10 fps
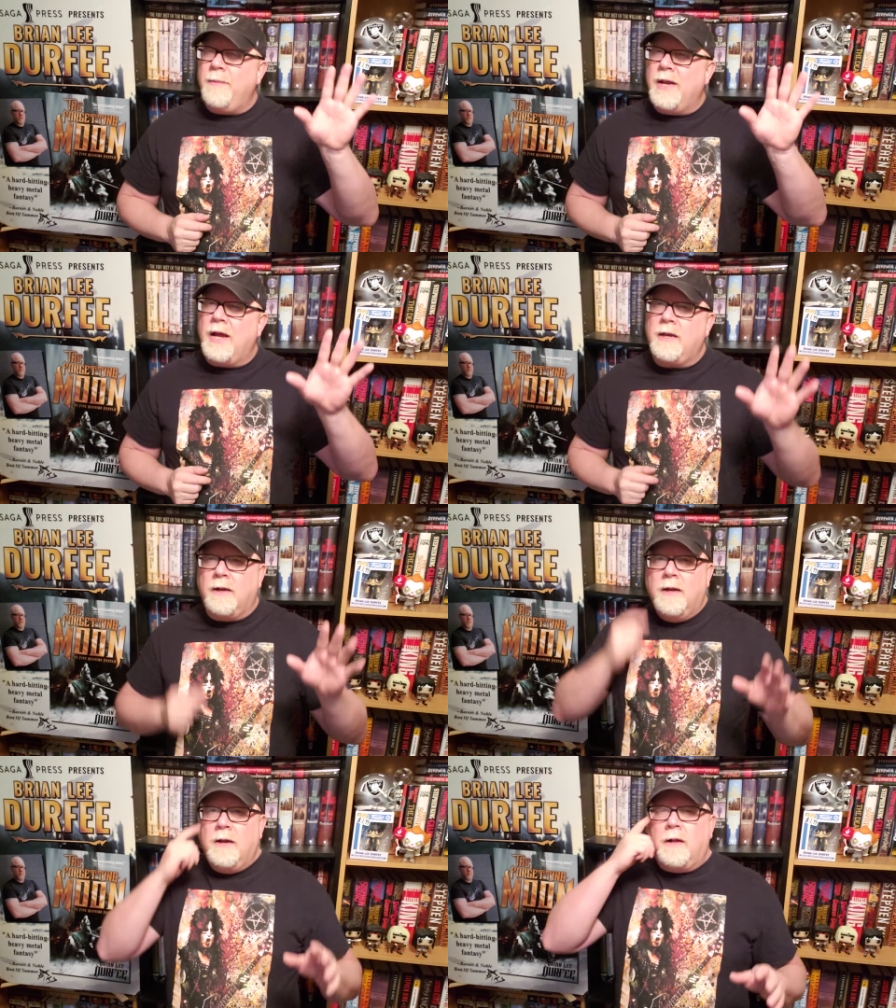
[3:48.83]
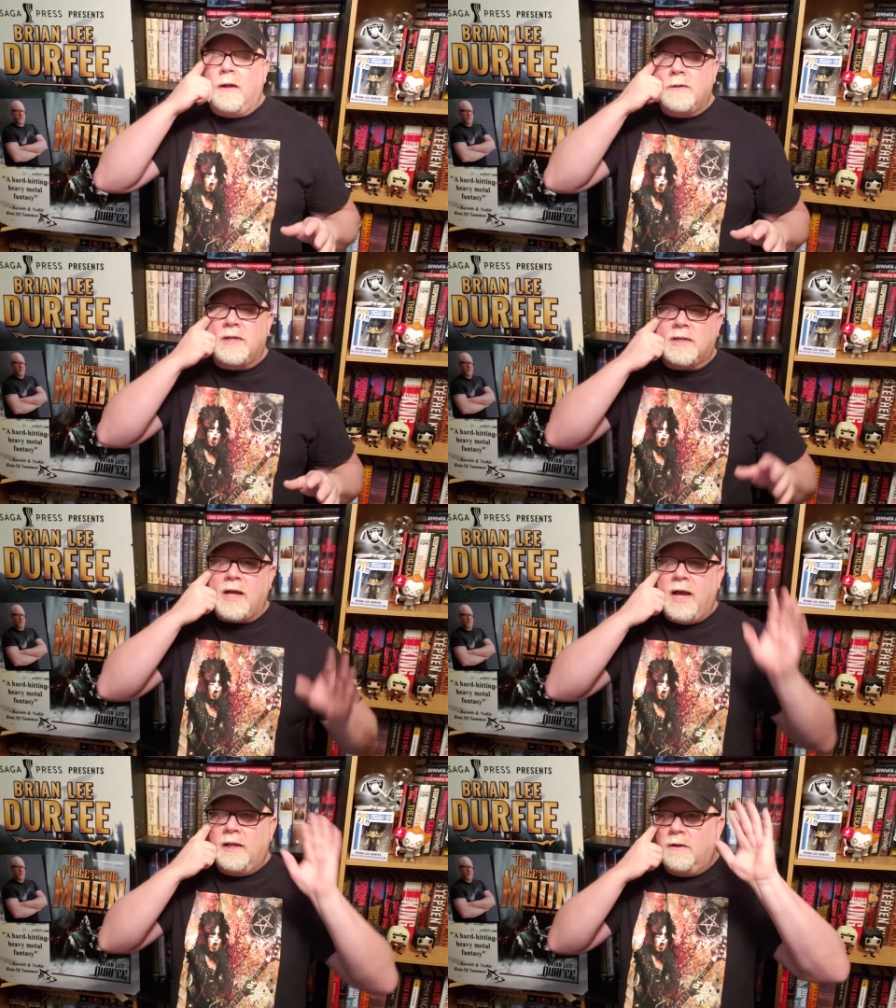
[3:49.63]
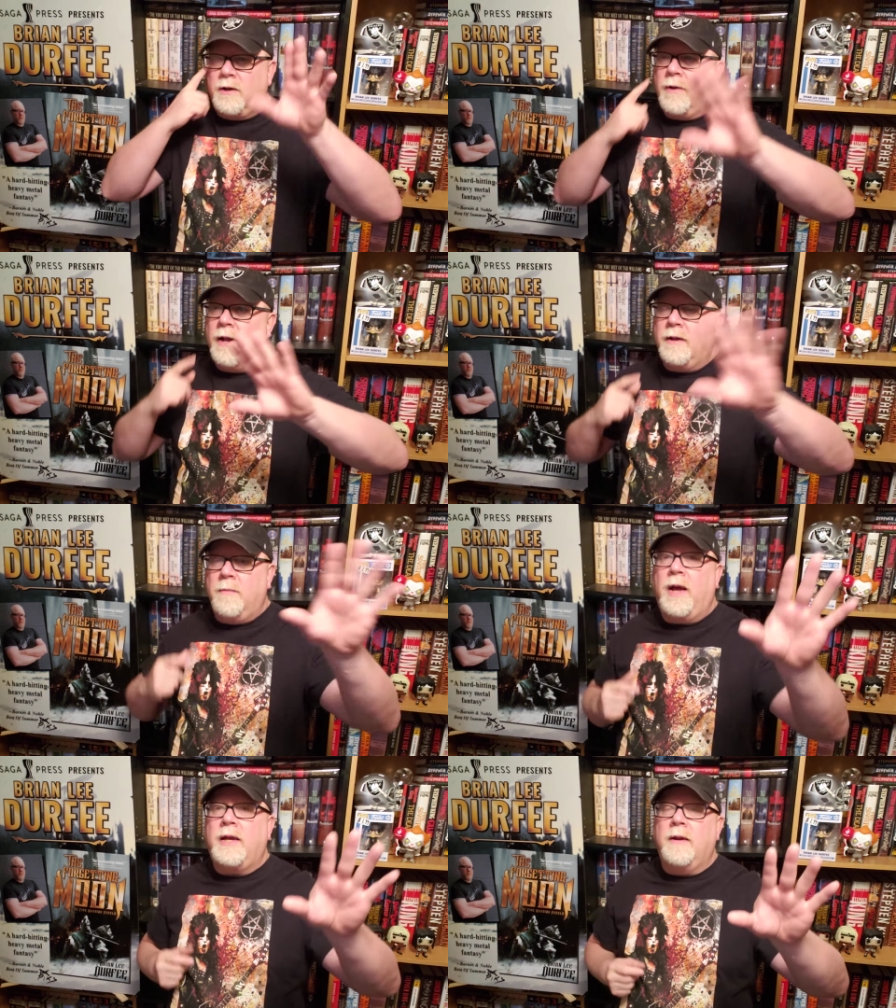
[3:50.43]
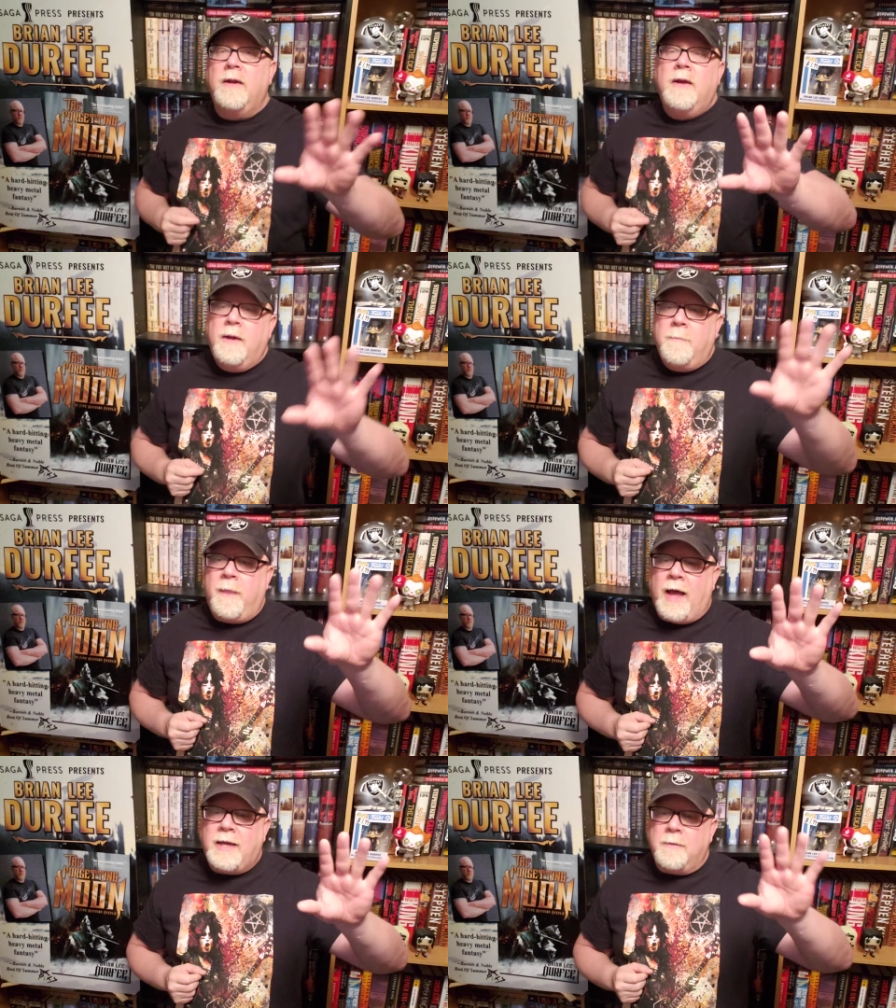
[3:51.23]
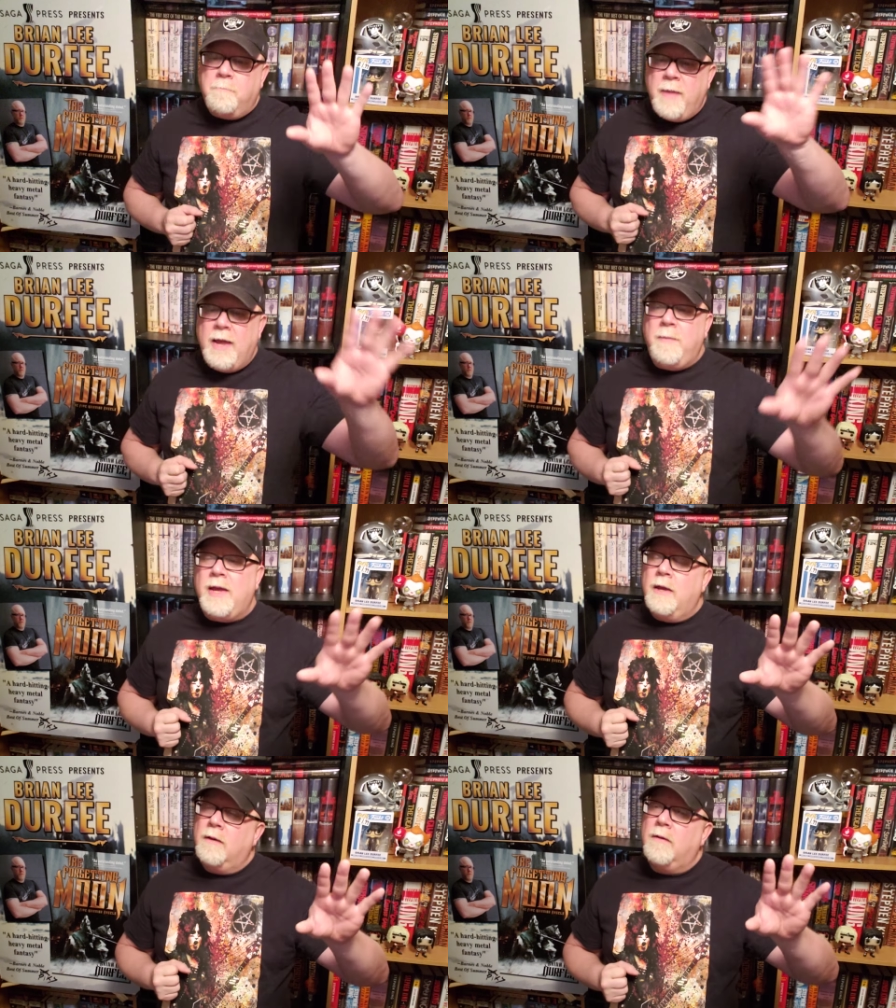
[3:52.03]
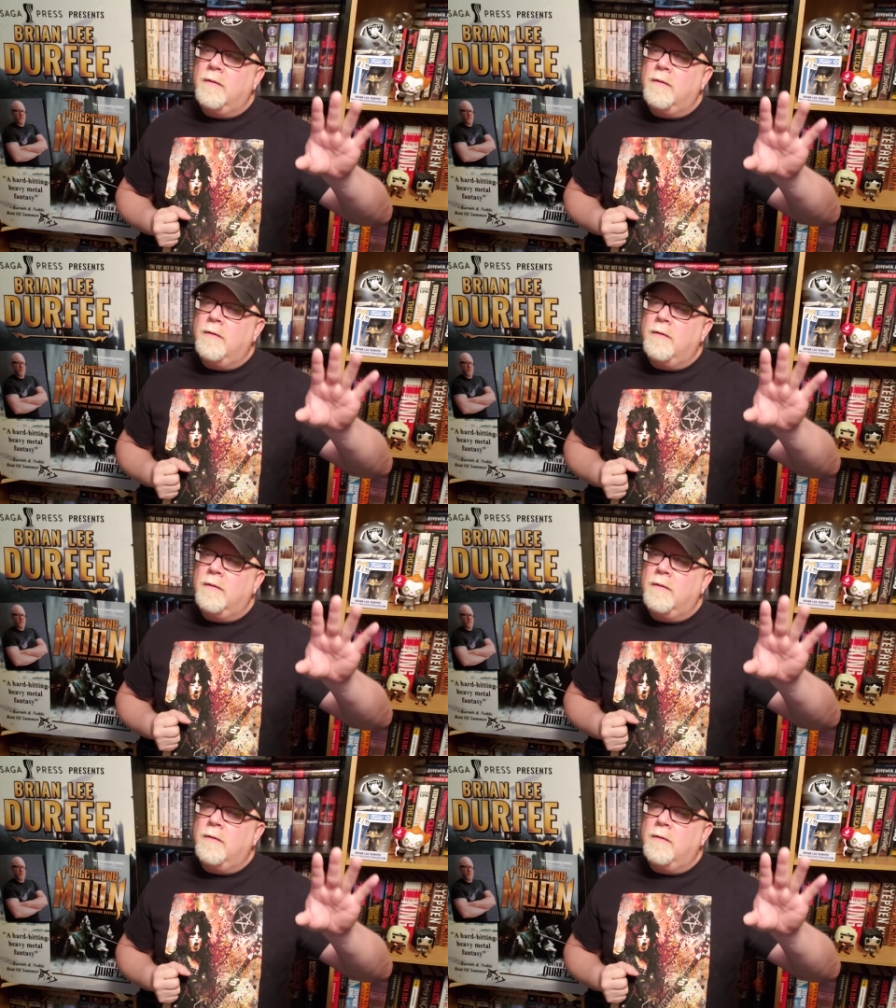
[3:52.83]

I mean I could close this eye and look around, and I can I could maybe